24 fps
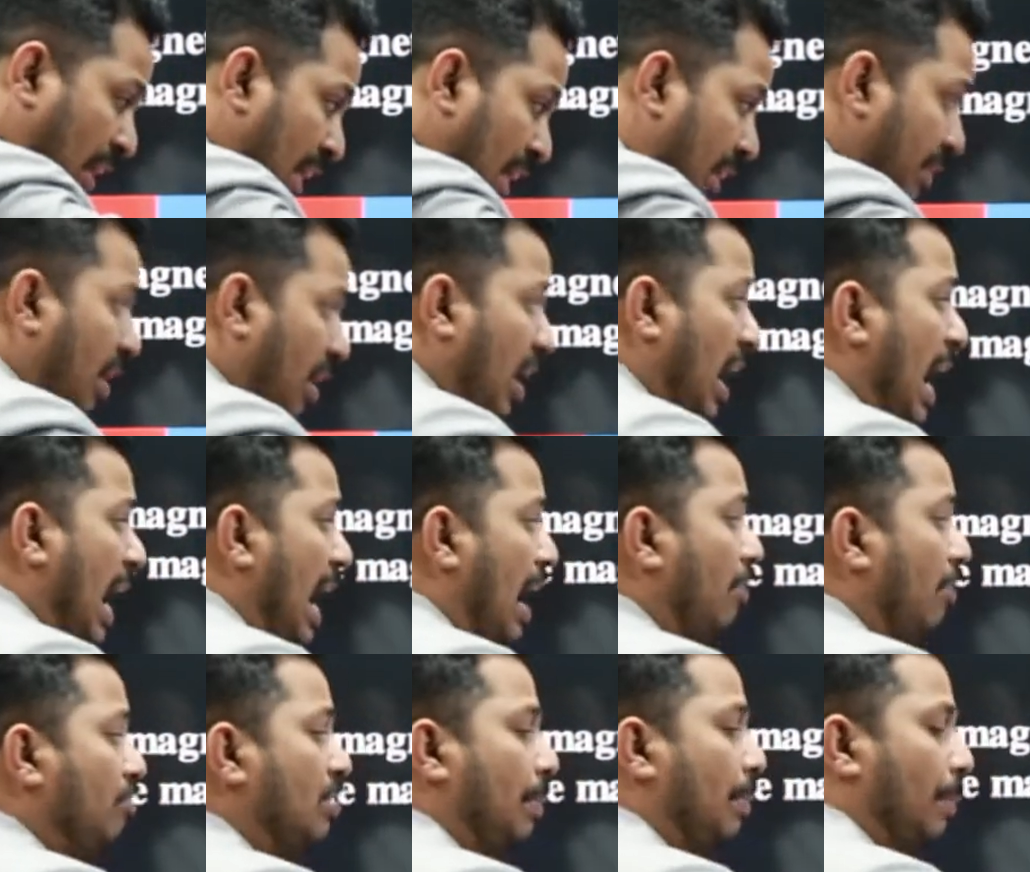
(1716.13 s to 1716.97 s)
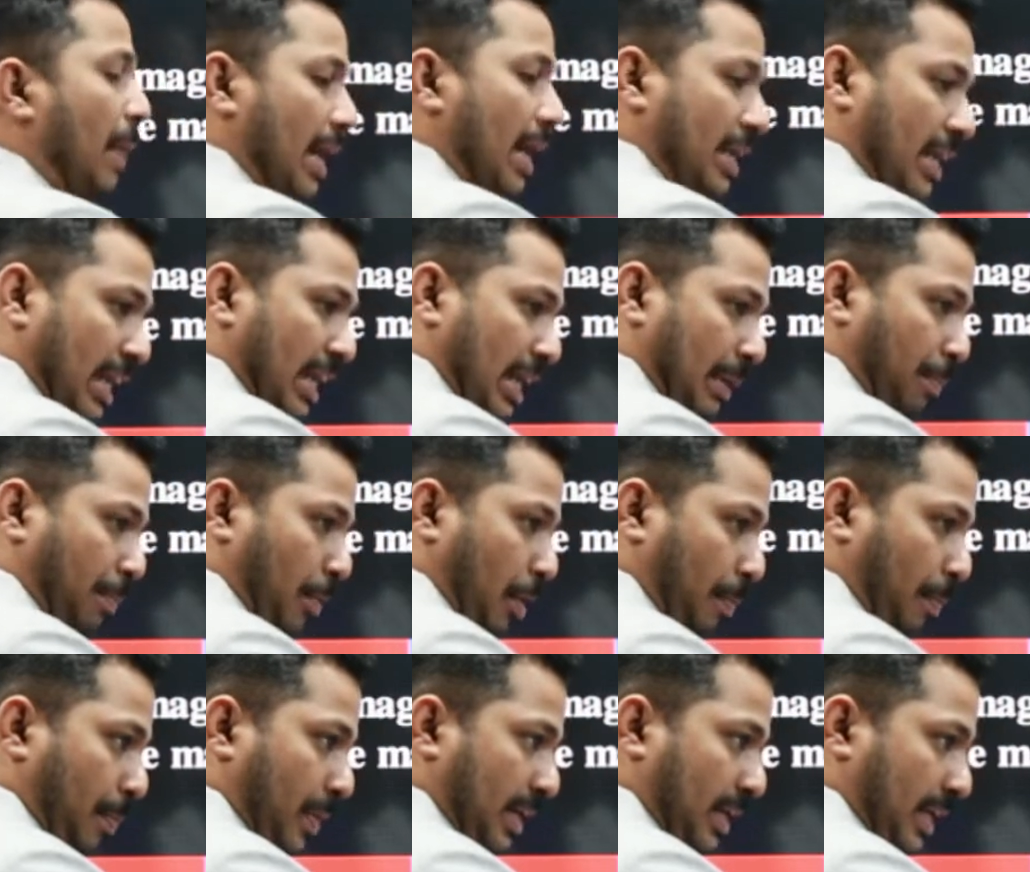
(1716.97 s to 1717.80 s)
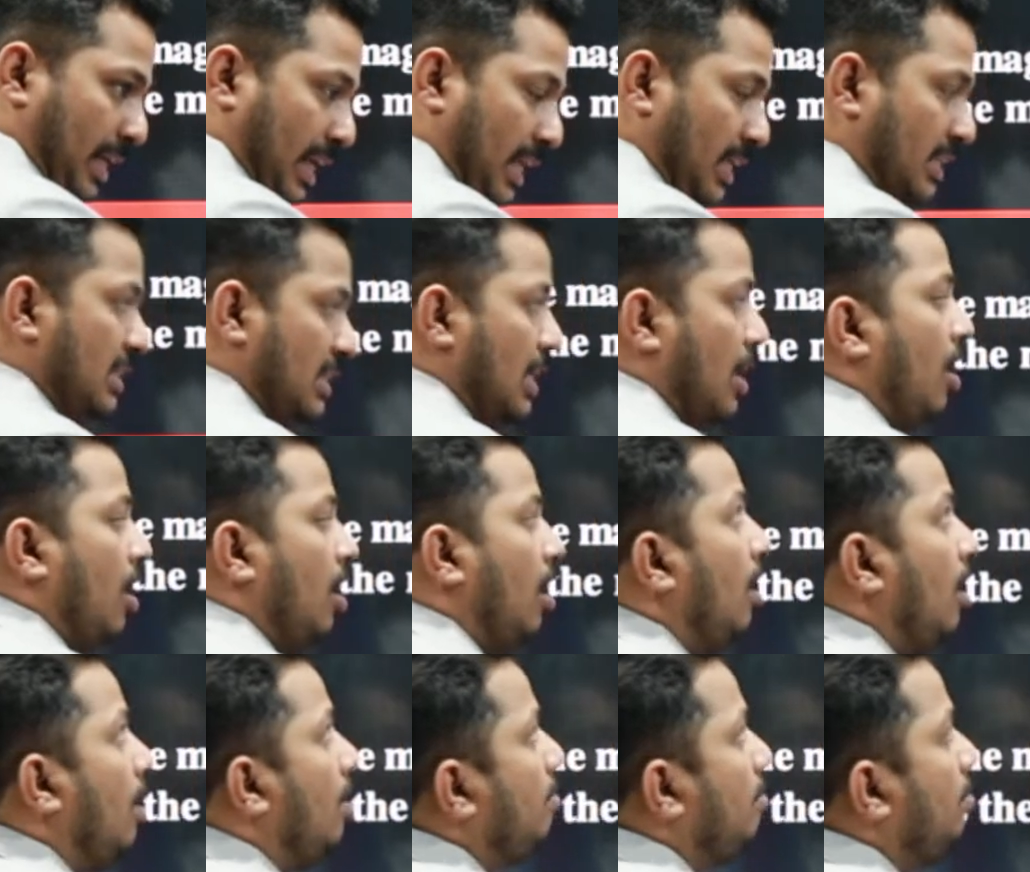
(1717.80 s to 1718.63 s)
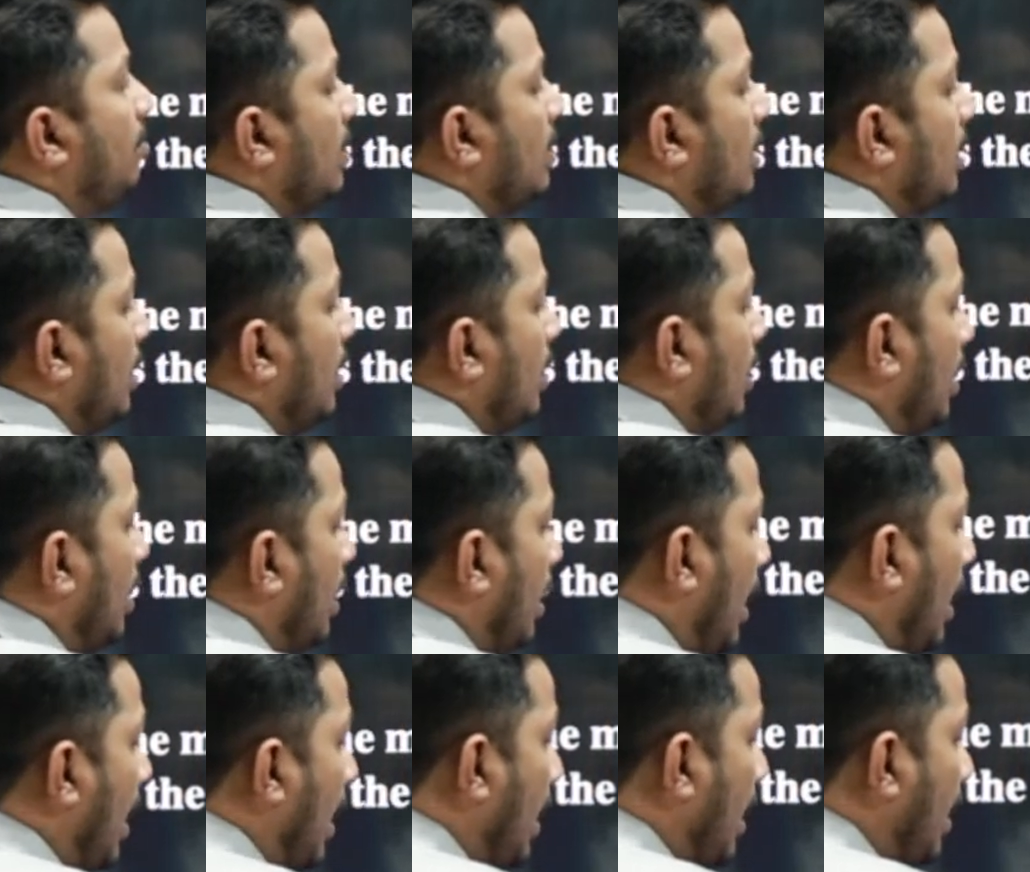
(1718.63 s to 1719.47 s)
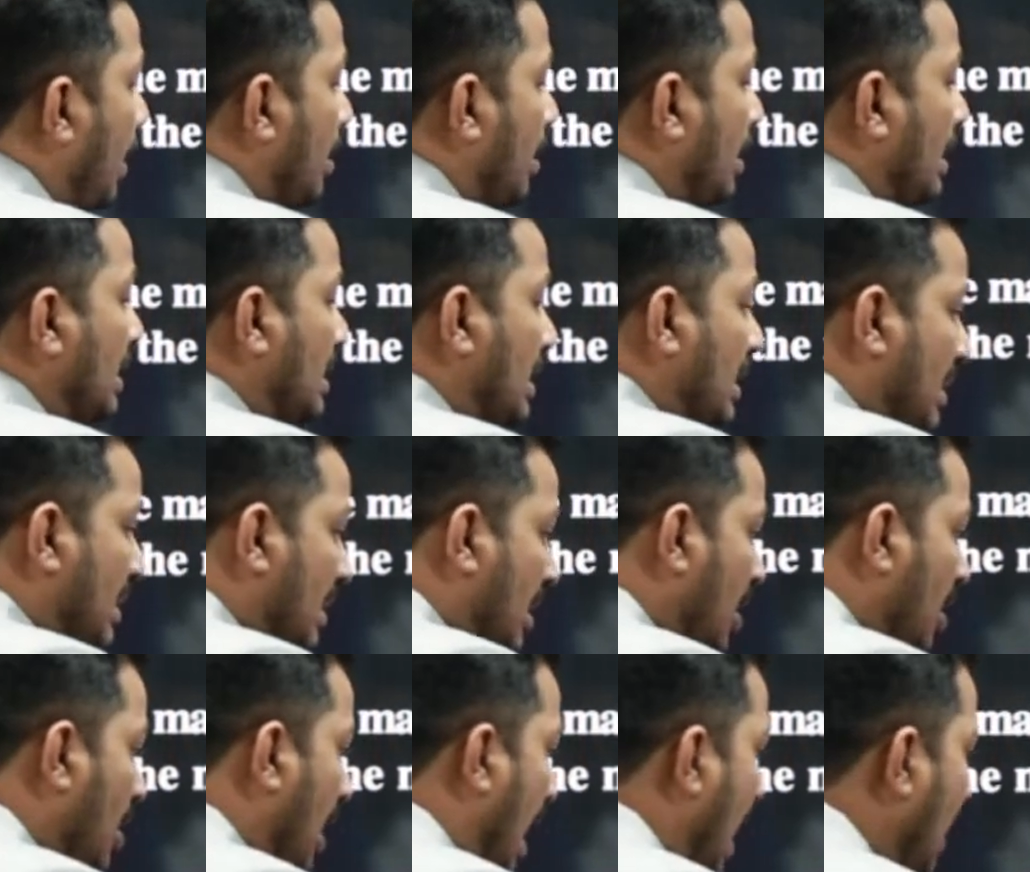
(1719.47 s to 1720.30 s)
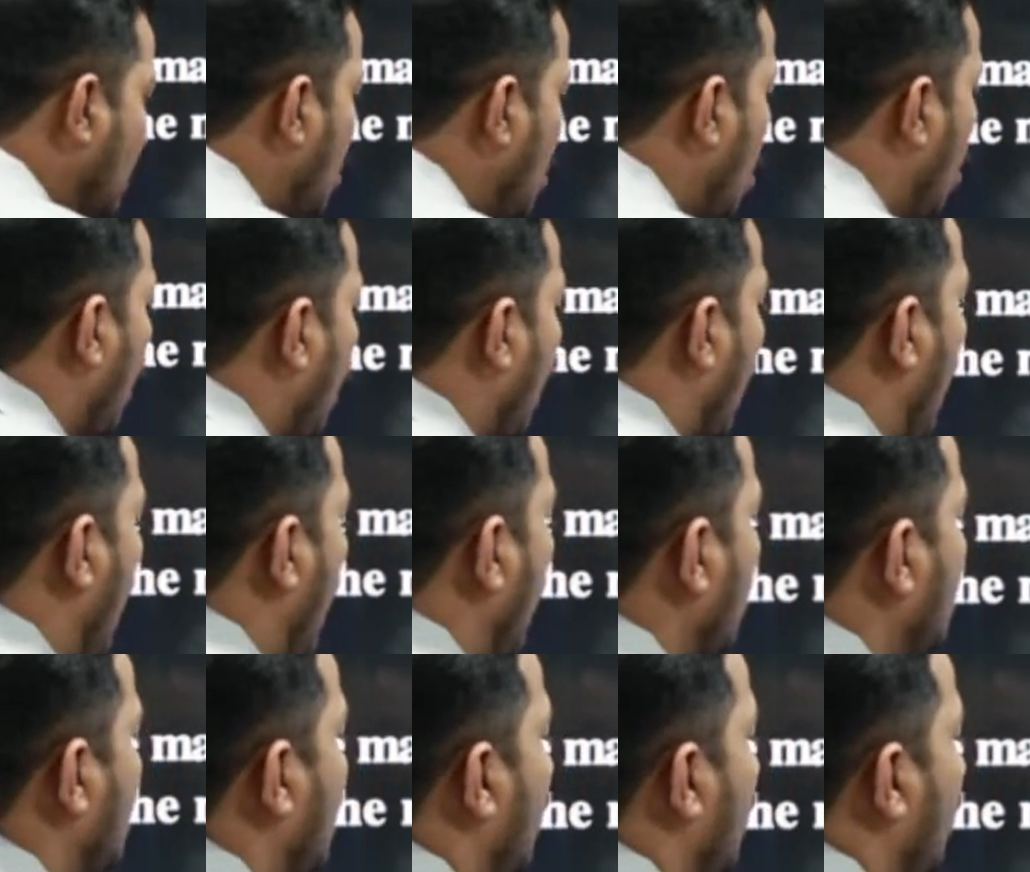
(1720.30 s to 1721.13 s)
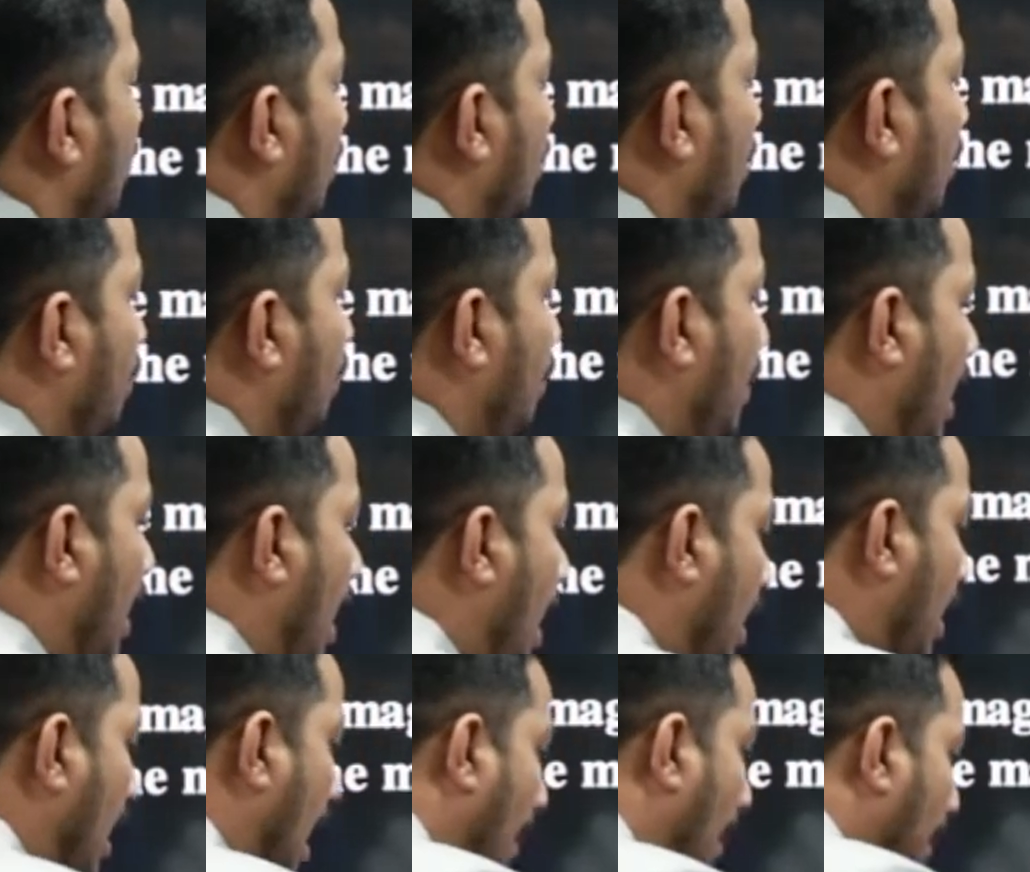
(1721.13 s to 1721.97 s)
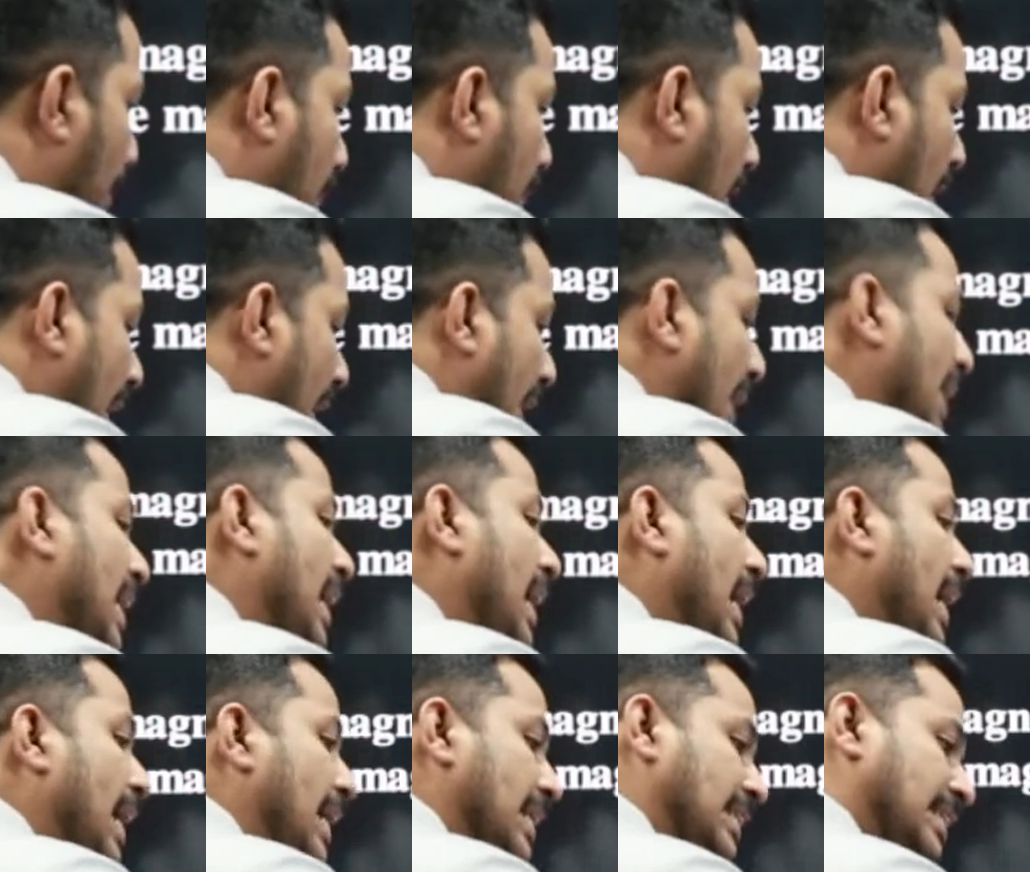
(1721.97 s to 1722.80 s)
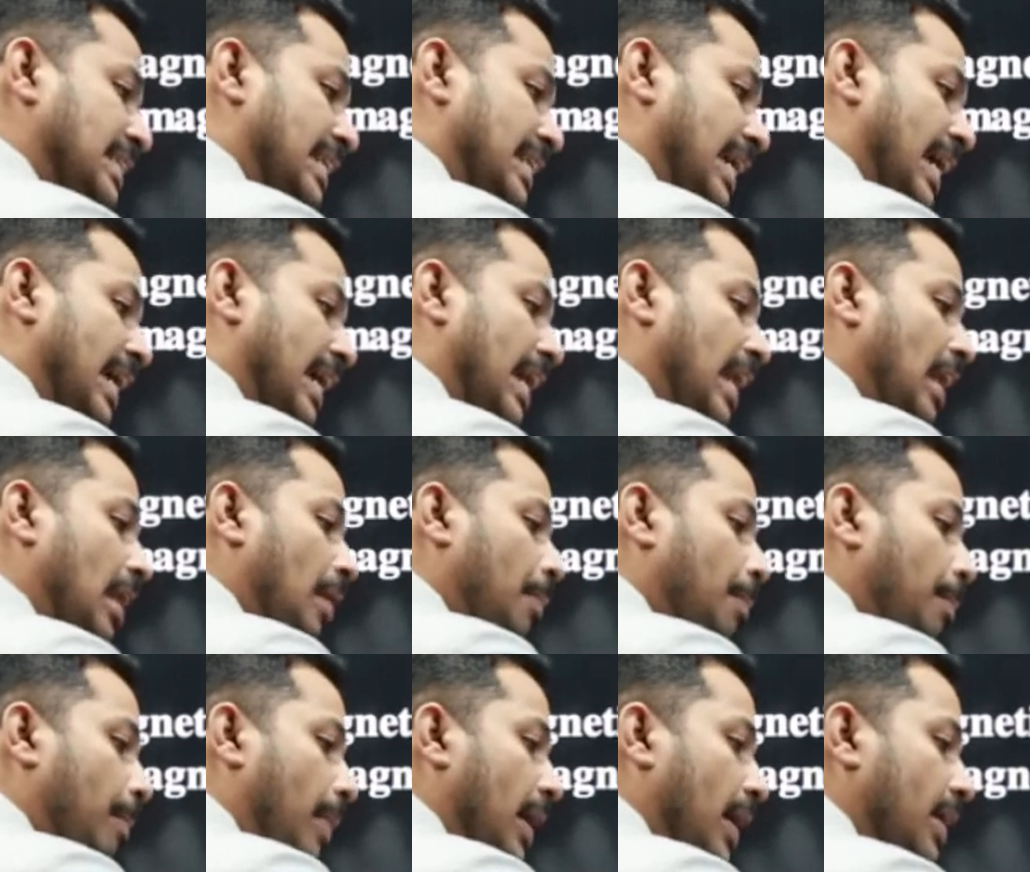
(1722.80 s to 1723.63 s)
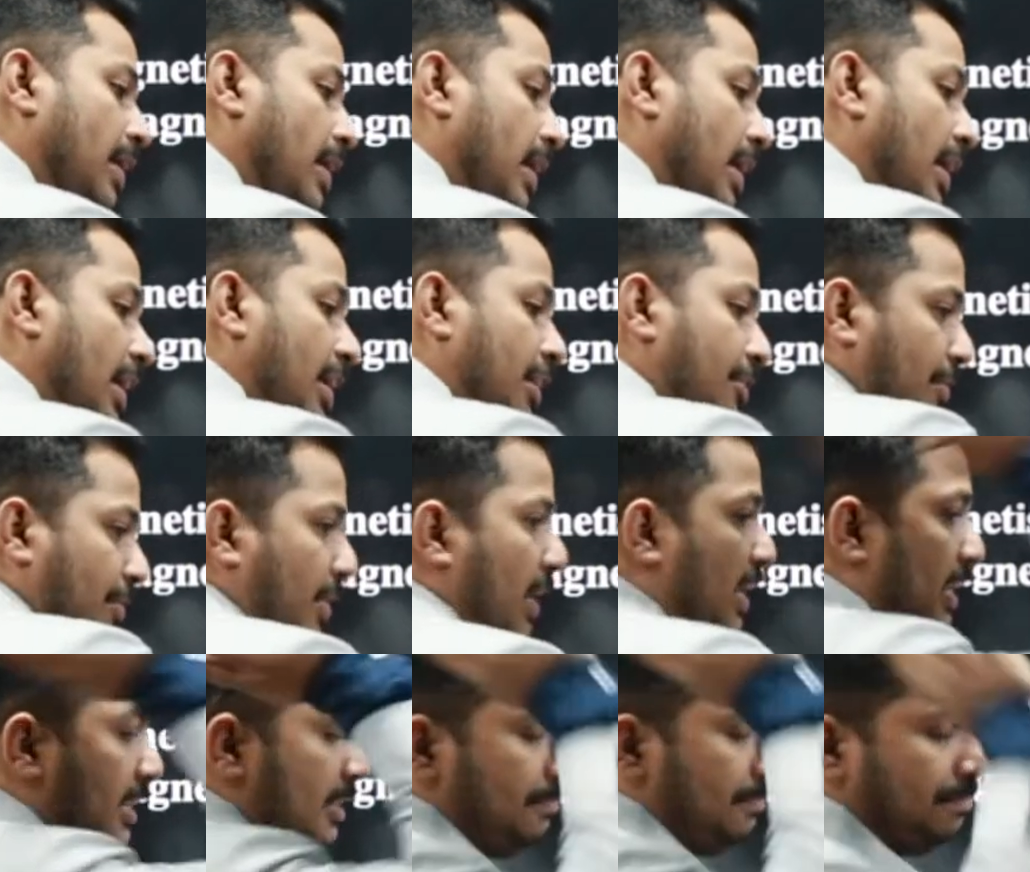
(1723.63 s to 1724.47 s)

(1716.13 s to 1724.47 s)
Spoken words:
will have the magnetic properties of, and as long as we are applying external magnetic field.